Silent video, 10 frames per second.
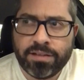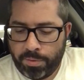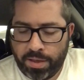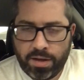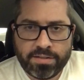
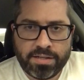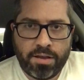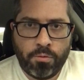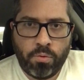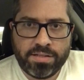But
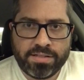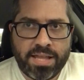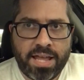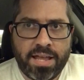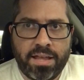once
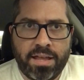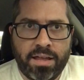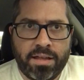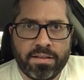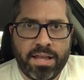they
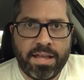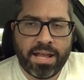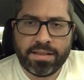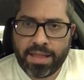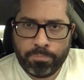
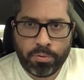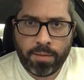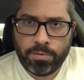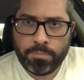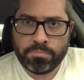get that
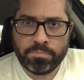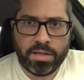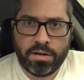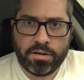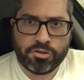problem,
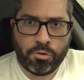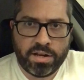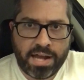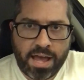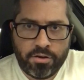
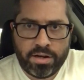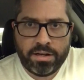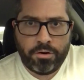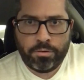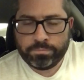sorted out
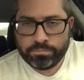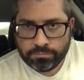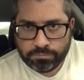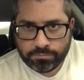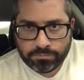and,
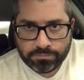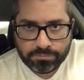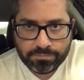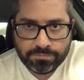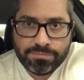
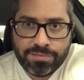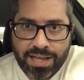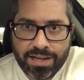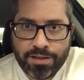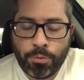
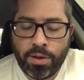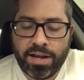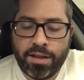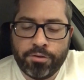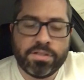out of the
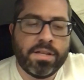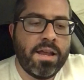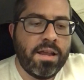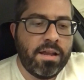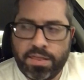White House,
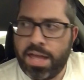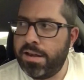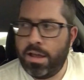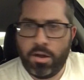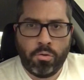
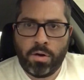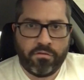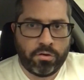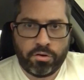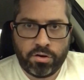then
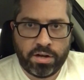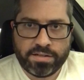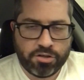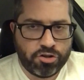whoever is in